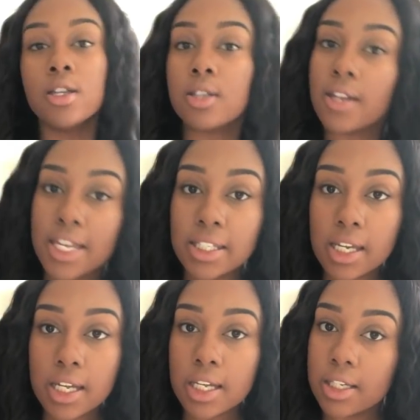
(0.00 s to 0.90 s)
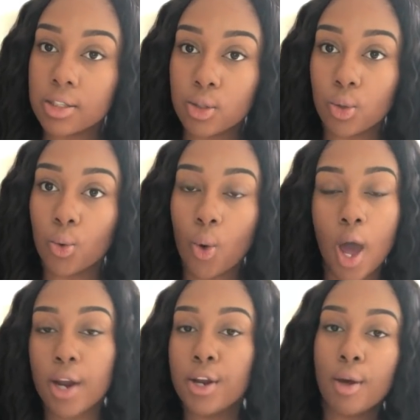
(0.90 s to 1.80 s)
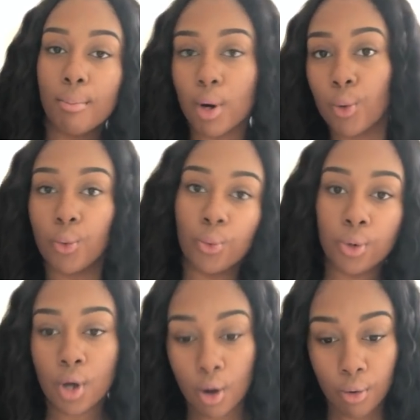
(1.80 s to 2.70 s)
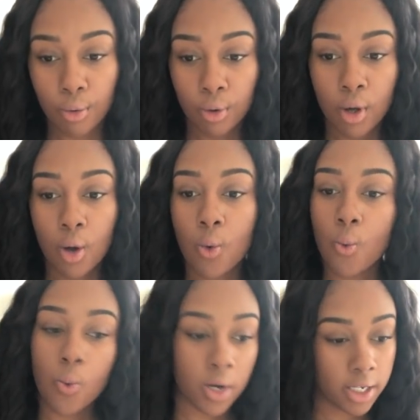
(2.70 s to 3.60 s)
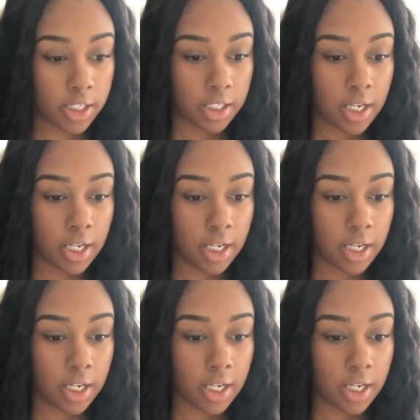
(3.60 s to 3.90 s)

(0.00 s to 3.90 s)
So let's get into number 1.